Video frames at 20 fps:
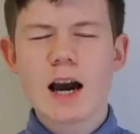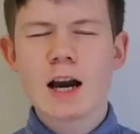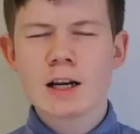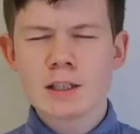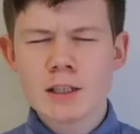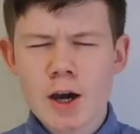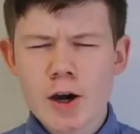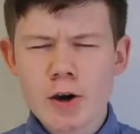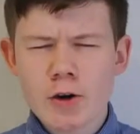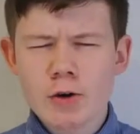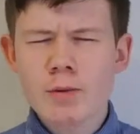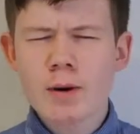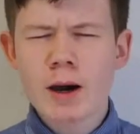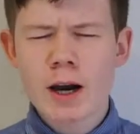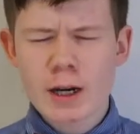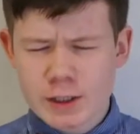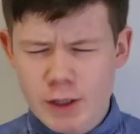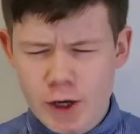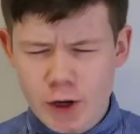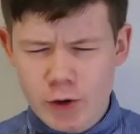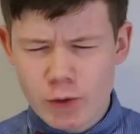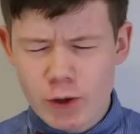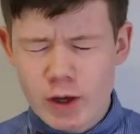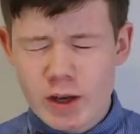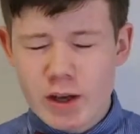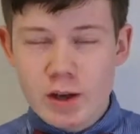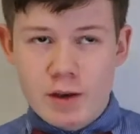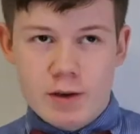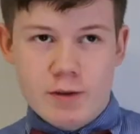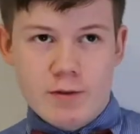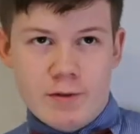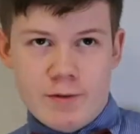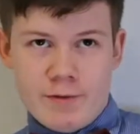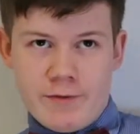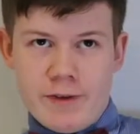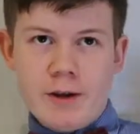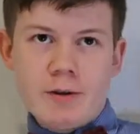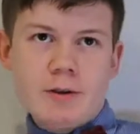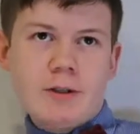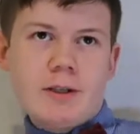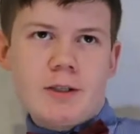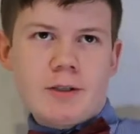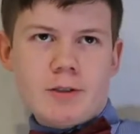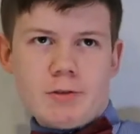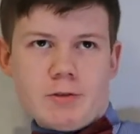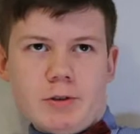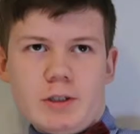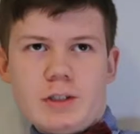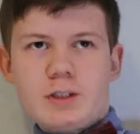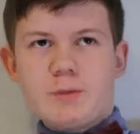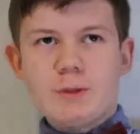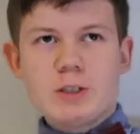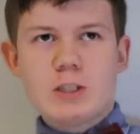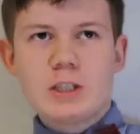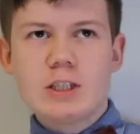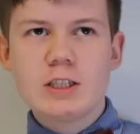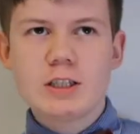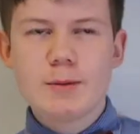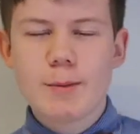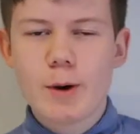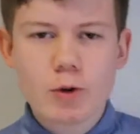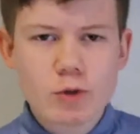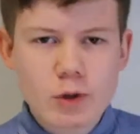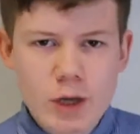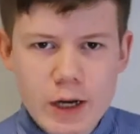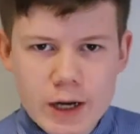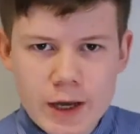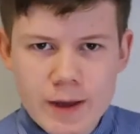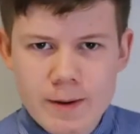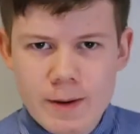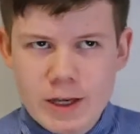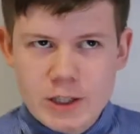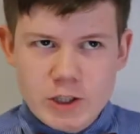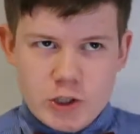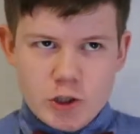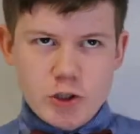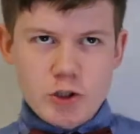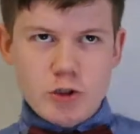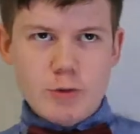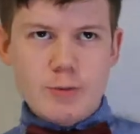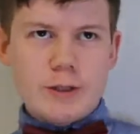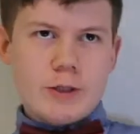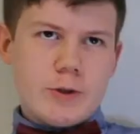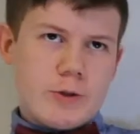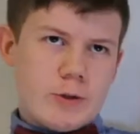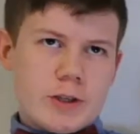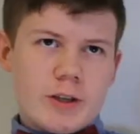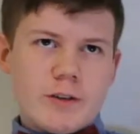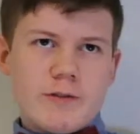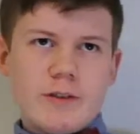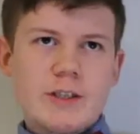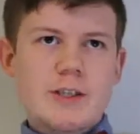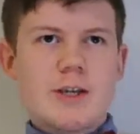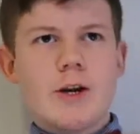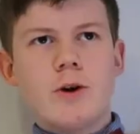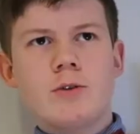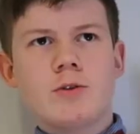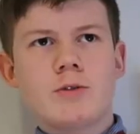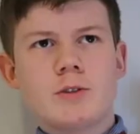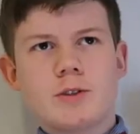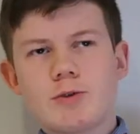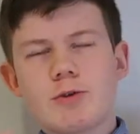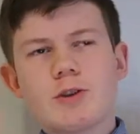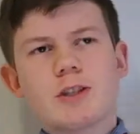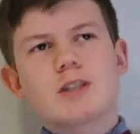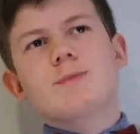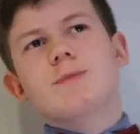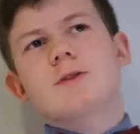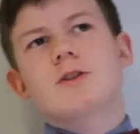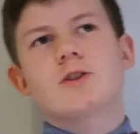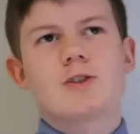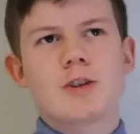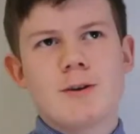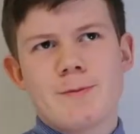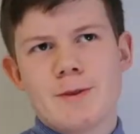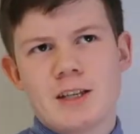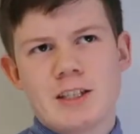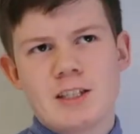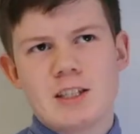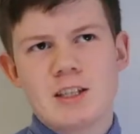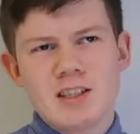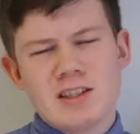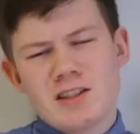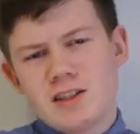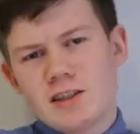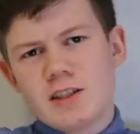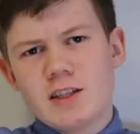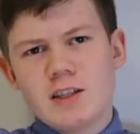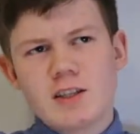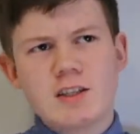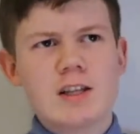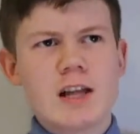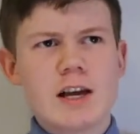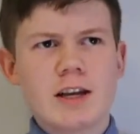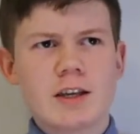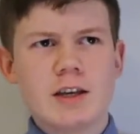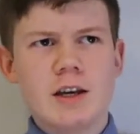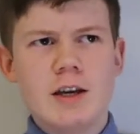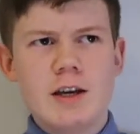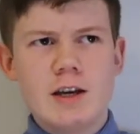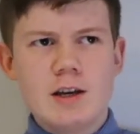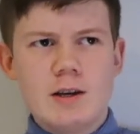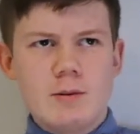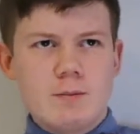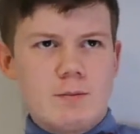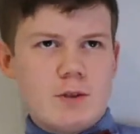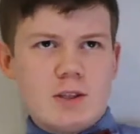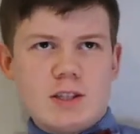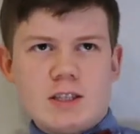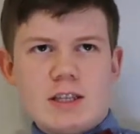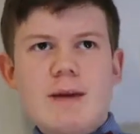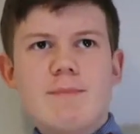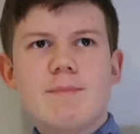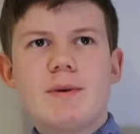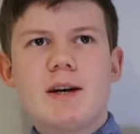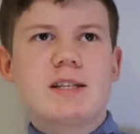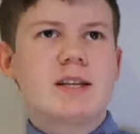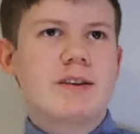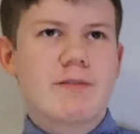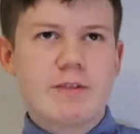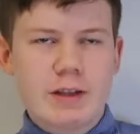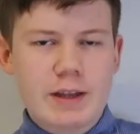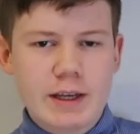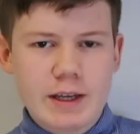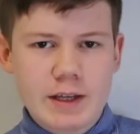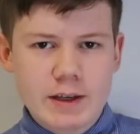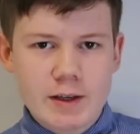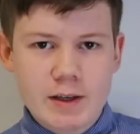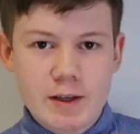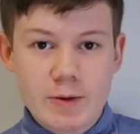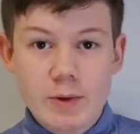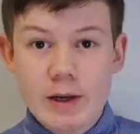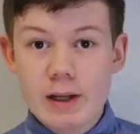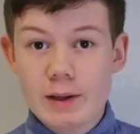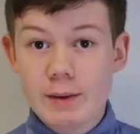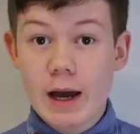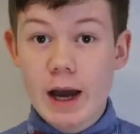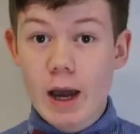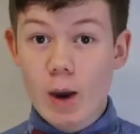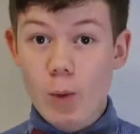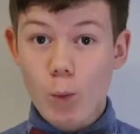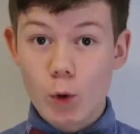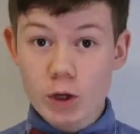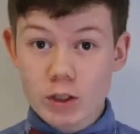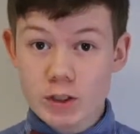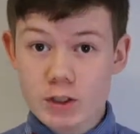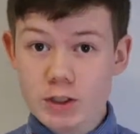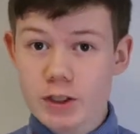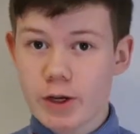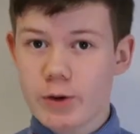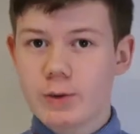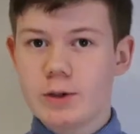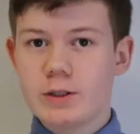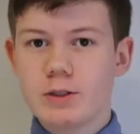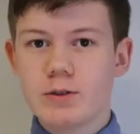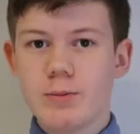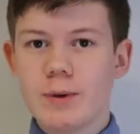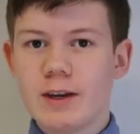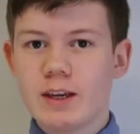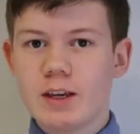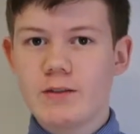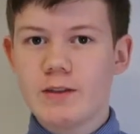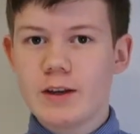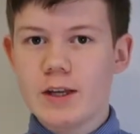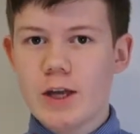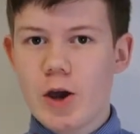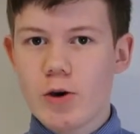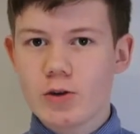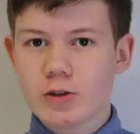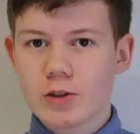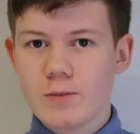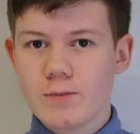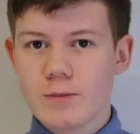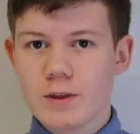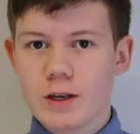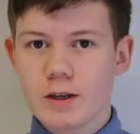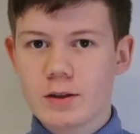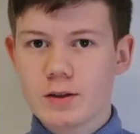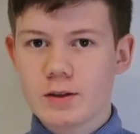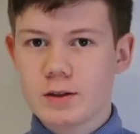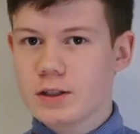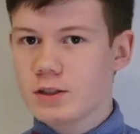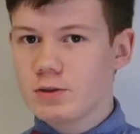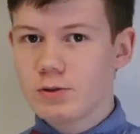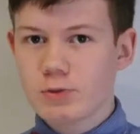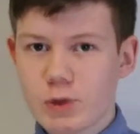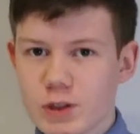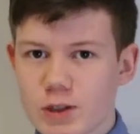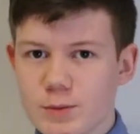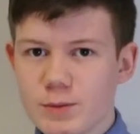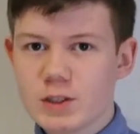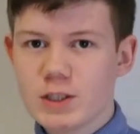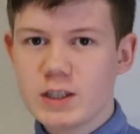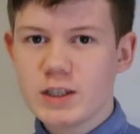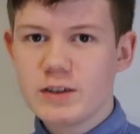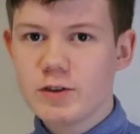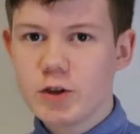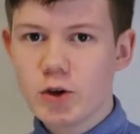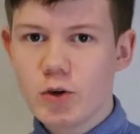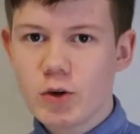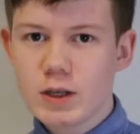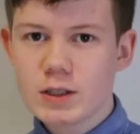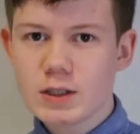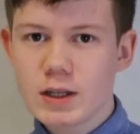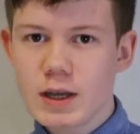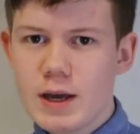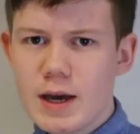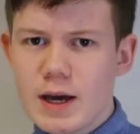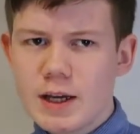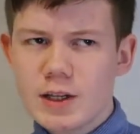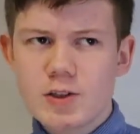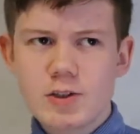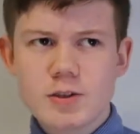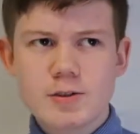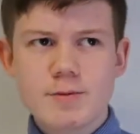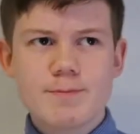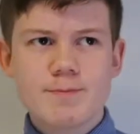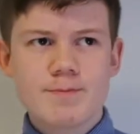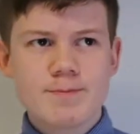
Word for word: I know, I know. Very Christmassy, the bow tie. Shouldn't you be doing a video on Christmas or something since, since it's like December and everything? Well, I was going to make a video on something Christmassy viewers. I just.